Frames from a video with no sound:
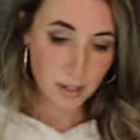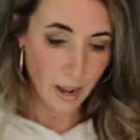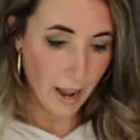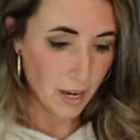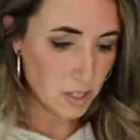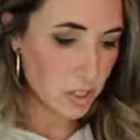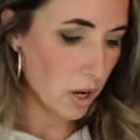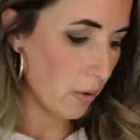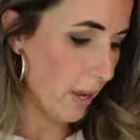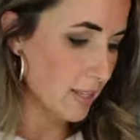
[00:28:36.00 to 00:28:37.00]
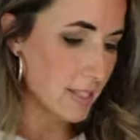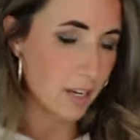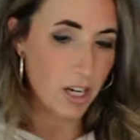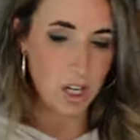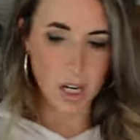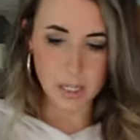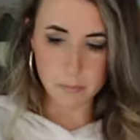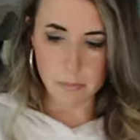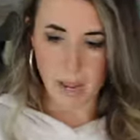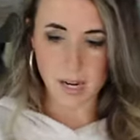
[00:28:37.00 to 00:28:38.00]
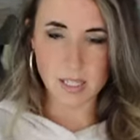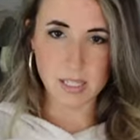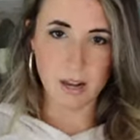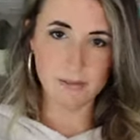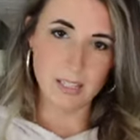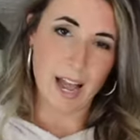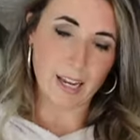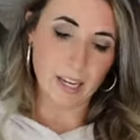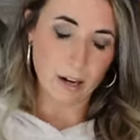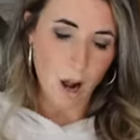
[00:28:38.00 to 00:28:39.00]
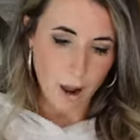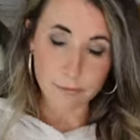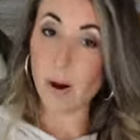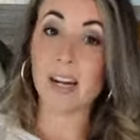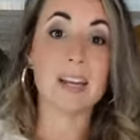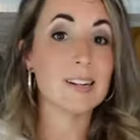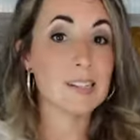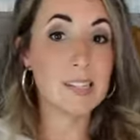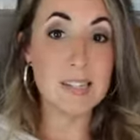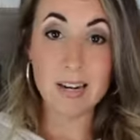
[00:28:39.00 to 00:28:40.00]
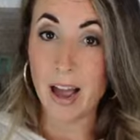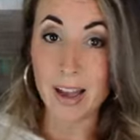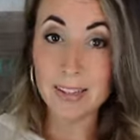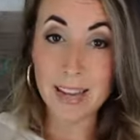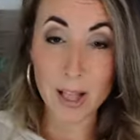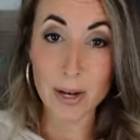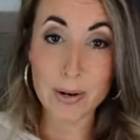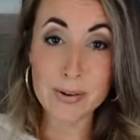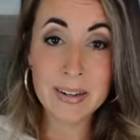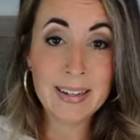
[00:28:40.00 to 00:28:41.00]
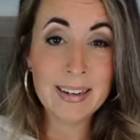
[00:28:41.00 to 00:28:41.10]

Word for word: Okay, so it's a good mix of like an off-white. It is not yellow.